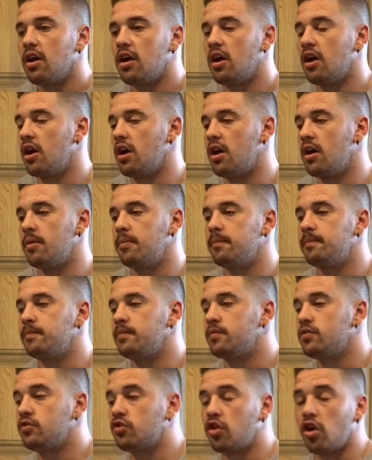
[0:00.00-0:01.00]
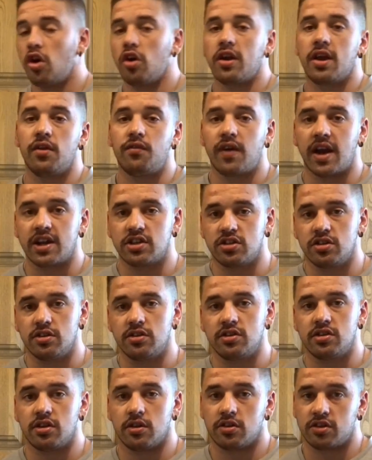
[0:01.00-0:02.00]
turkey
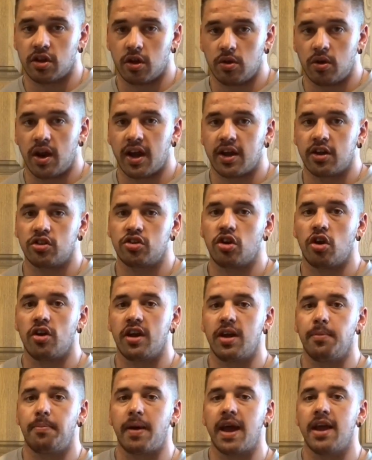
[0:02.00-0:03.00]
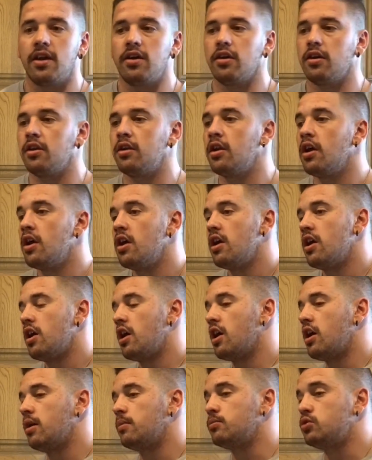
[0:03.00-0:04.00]
rashers, so like a turkey bacon,
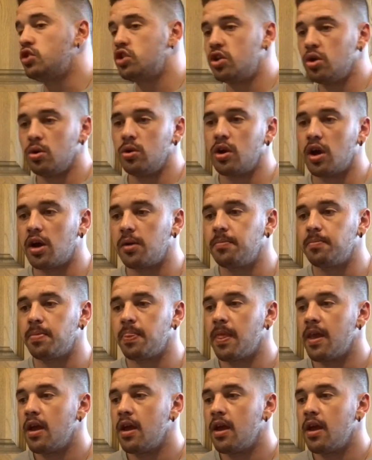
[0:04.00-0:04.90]
tuna,